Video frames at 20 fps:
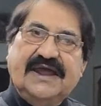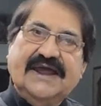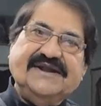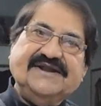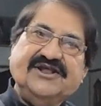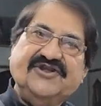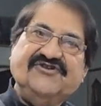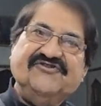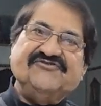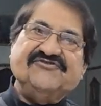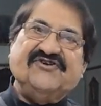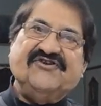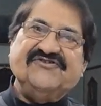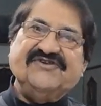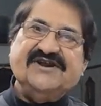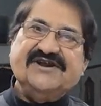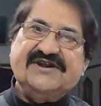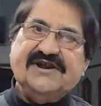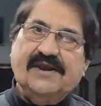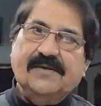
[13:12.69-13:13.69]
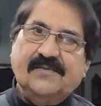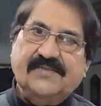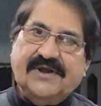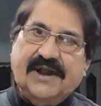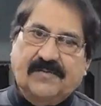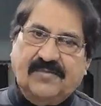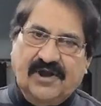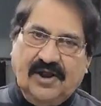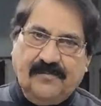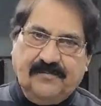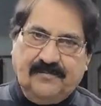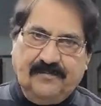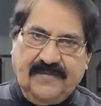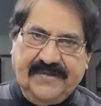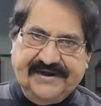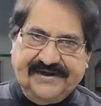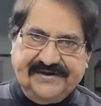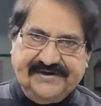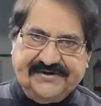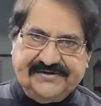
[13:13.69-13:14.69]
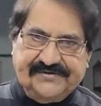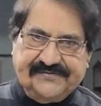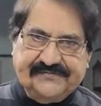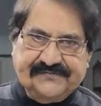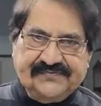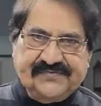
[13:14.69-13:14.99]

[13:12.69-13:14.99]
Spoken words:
and research and development.